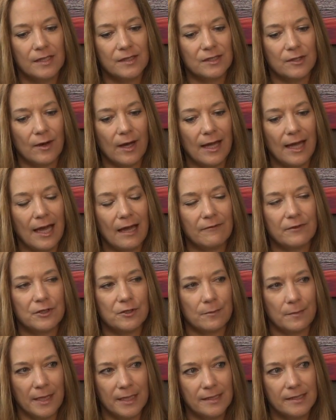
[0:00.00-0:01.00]
So I have a
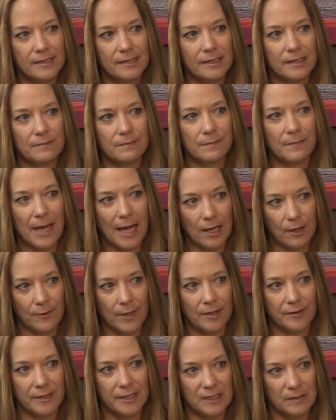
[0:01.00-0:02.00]
tremendous
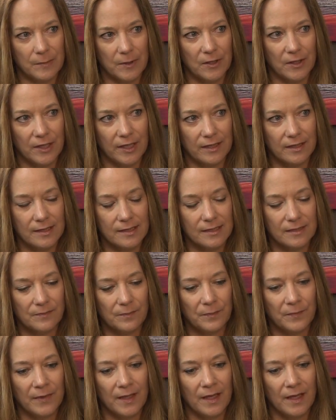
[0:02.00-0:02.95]
background experience,